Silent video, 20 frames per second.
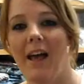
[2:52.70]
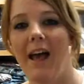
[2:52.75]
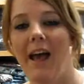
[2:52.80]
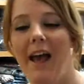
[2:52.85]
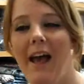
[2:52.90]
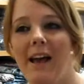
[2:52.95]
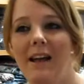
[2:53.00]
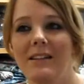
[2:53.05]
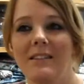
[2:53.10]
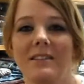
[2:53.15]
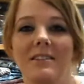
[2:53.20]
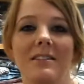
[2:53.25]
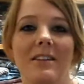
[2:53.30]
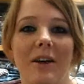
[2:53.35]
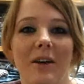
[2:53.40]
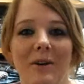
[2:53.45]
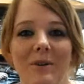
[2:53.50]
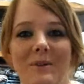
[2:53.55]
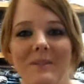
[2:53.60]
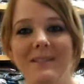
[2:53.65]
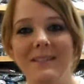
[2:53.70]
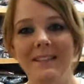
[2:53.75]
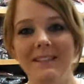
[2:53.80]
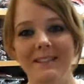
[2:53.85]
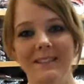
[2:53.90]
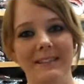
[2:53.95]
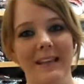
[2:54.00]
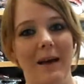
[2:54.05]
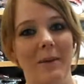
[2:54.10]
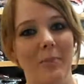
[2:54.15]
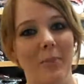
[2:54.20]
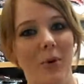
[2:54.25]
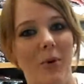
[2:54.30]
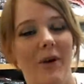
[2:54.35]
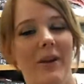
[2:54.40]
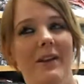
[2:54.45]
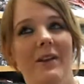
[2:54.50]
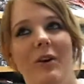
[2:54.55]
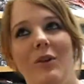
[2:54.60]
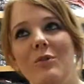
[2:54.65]
And so since that
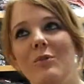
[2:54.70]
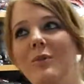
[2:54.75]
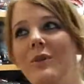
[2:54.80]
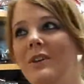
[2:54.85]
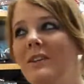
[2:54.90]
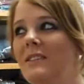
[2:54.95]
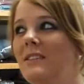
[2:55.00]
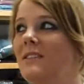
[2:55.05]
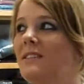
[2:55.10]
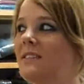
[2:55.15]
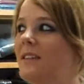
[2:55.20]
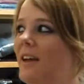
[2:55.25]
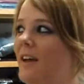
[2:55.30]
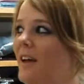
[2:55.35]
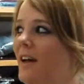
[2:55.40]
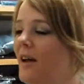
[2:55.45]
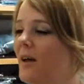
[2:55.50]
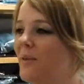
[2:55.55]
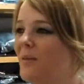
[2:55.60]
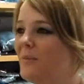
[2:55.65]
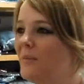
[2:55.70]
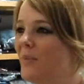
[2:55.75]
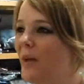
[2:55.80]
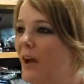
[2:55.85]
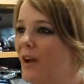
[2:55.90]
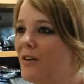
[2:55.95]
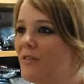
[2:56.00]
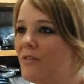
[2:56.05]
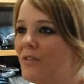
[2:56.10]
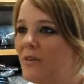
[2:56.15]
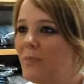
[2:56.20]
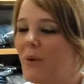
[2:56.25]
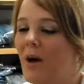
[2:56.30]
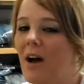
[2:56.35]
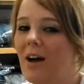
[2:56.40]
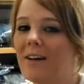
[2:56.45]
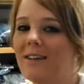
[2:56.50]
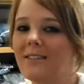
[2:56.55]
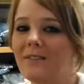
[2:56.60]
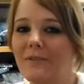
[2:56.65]
point onwards, um, over the
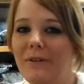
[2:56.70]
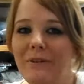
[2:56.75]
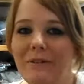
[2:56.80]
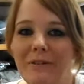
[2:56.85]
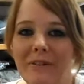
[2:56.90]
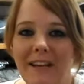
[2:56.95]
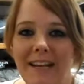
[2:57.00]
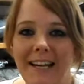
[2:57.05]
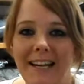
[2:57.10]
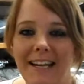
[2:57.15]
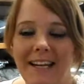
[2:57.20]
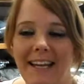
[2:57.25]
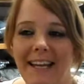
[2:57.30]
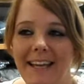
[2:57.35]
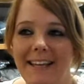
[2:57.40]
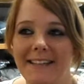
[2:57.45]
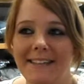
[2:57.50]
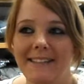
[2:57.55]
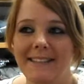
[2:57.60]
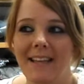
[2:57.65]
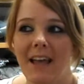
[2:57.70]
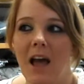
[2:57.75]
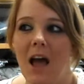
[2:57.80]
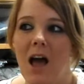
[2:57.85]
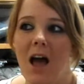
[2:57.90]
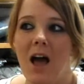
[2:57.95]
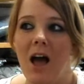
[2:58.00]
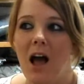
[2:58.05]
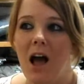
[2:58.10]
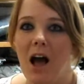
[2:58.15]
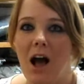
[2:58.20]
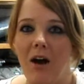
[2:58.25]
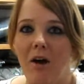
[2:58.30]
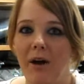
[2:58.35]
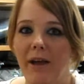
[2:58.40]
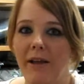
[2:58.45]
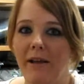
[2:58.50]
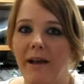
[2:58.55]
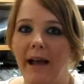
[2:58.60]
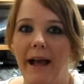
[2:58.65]
past 15 years,
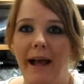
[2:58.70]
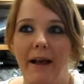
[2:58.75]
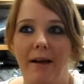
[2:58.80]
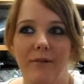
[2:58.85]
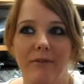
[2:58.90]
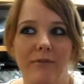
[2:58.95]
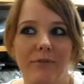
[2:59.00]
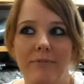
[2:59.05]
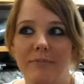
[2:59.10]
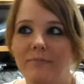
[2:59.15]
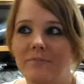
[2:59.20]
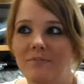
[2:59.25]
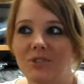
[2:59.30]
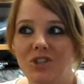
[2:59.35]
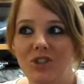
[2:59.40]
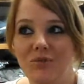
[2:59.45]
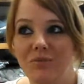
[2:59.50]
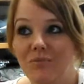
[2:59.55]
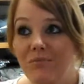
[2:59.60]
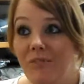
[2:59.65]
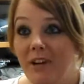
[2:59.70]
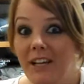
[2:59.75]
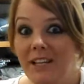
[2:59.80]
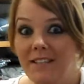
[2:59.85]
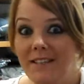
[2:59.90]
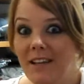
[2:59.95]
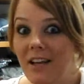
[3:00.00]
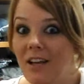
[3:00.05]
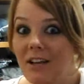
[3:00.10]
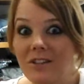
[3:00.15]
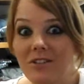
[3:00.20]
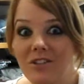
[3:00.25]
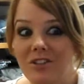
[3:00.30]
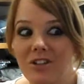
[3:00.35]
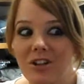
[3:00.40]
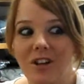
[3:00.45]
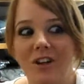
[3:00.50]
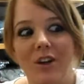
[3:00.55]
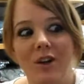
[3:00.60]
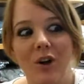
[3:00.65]
I have researched
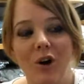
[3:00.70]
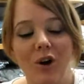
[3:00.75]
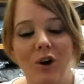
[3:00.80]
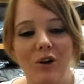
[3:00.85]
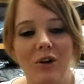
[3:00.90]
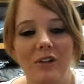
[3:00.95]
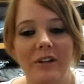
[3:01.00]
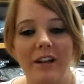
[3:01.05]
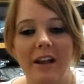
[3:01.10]
a lot